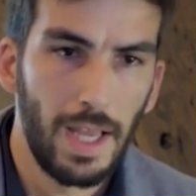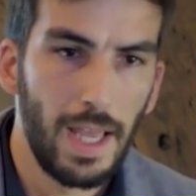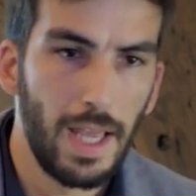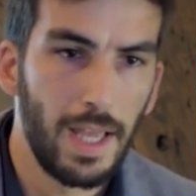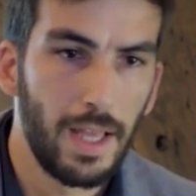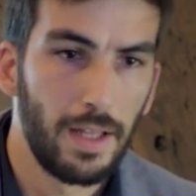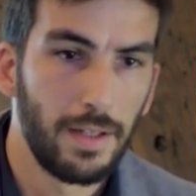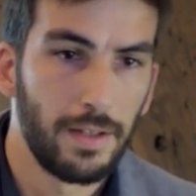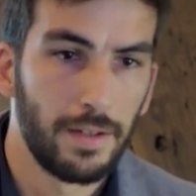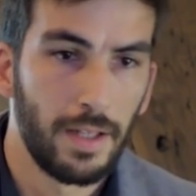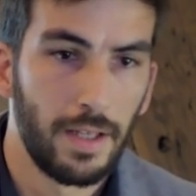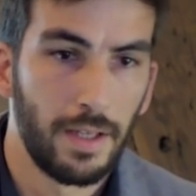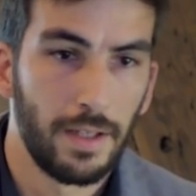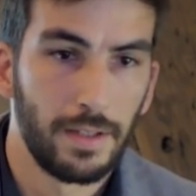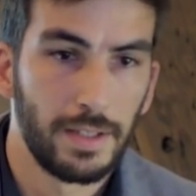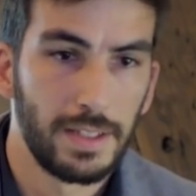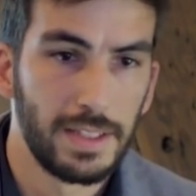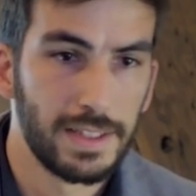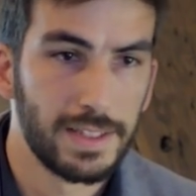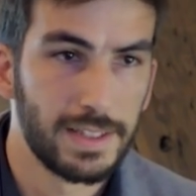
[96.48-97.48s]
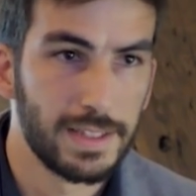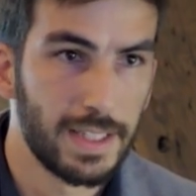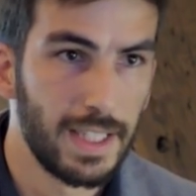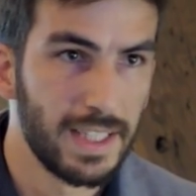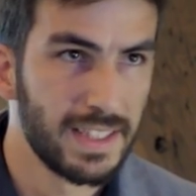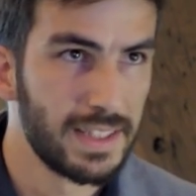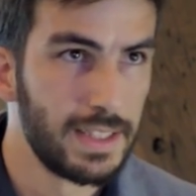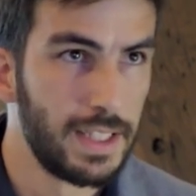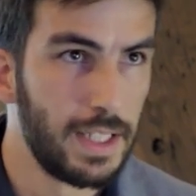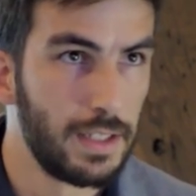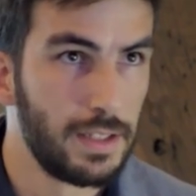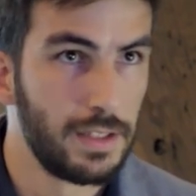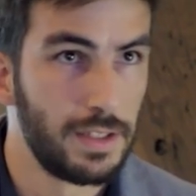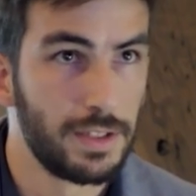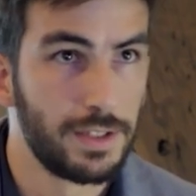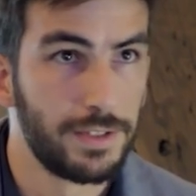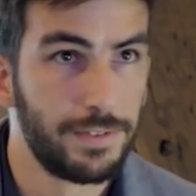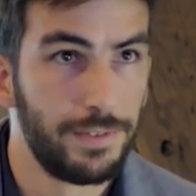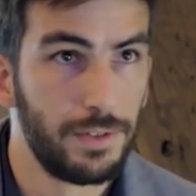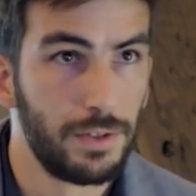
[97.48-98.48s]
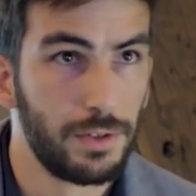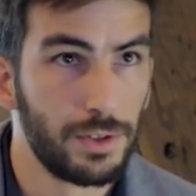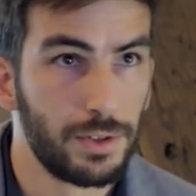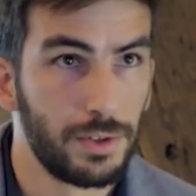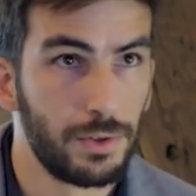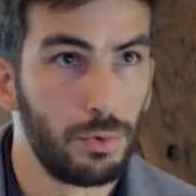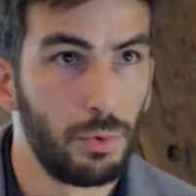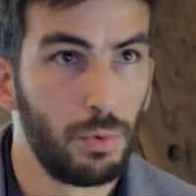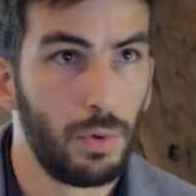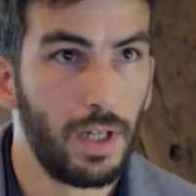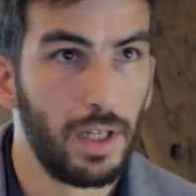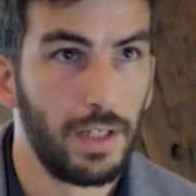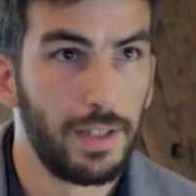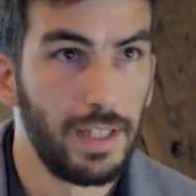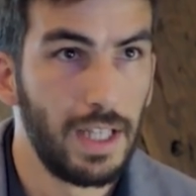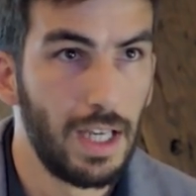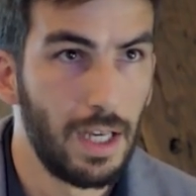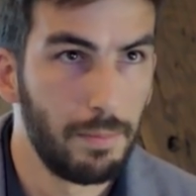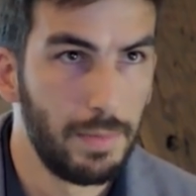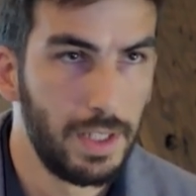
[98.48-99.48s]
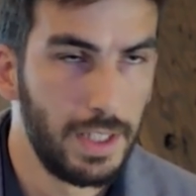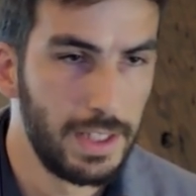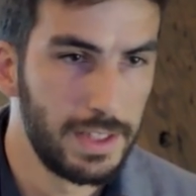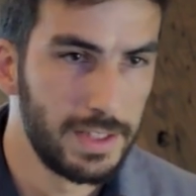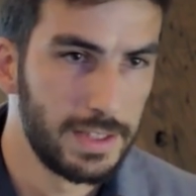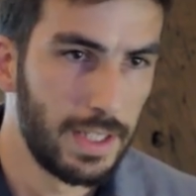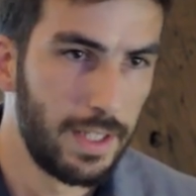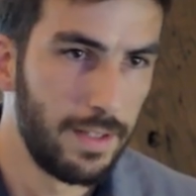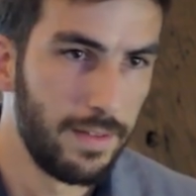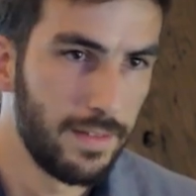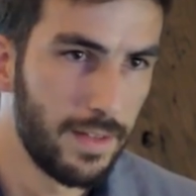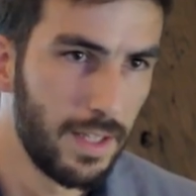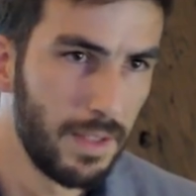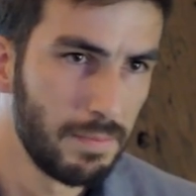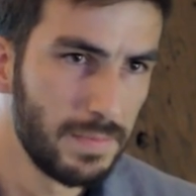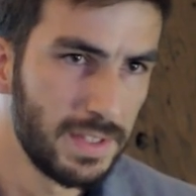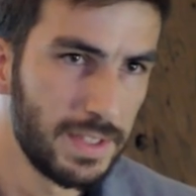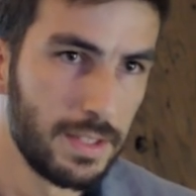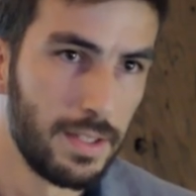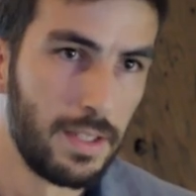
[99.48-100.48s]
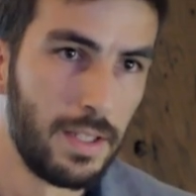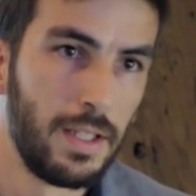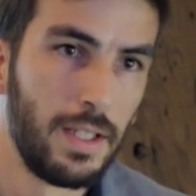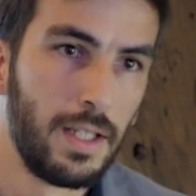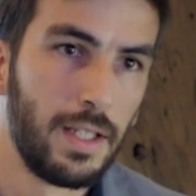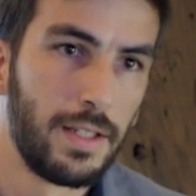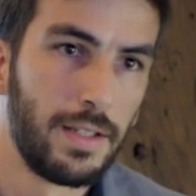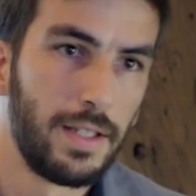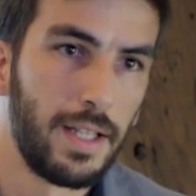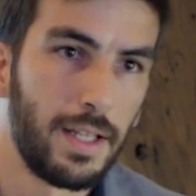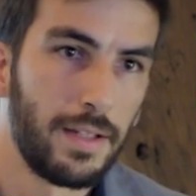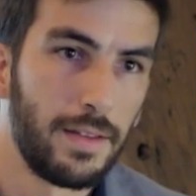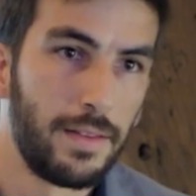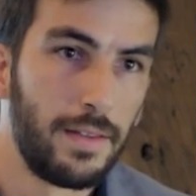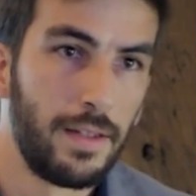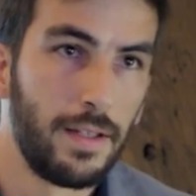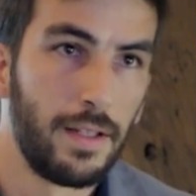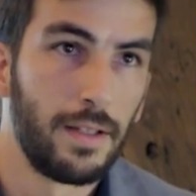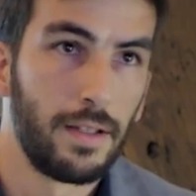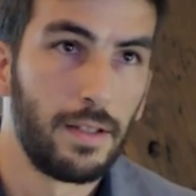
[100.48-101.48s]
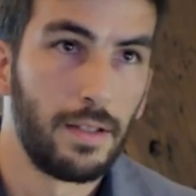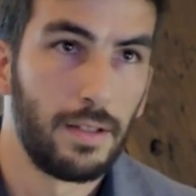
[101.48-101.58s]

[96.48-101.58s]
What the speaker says: And this Cas9 is fused to deaminase enzymes that